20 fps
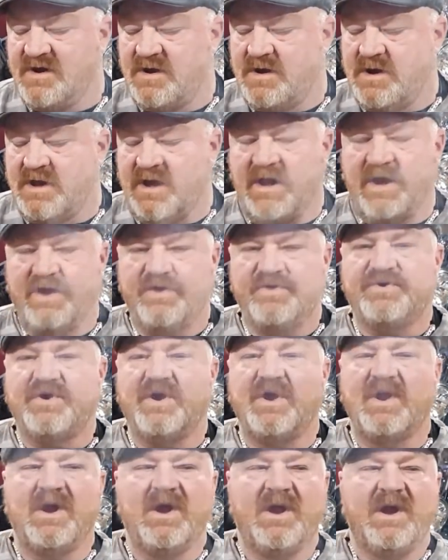is,
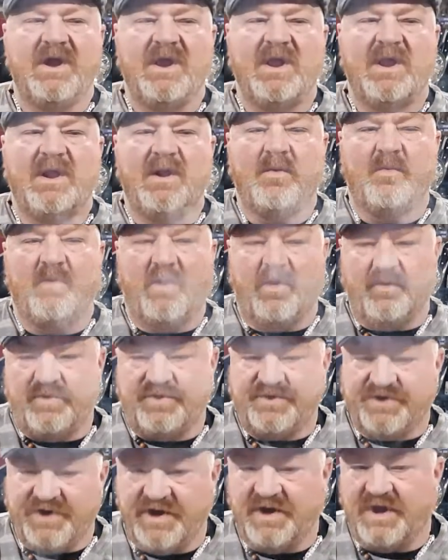when
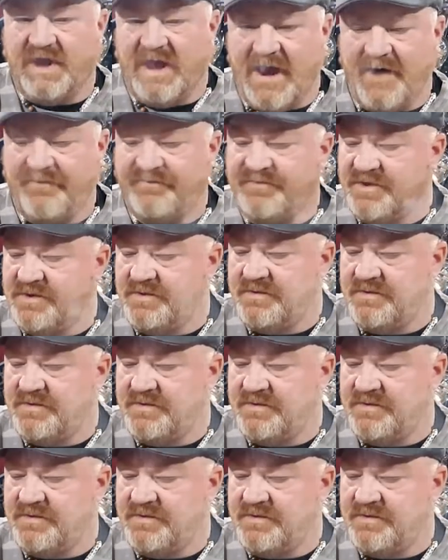she left,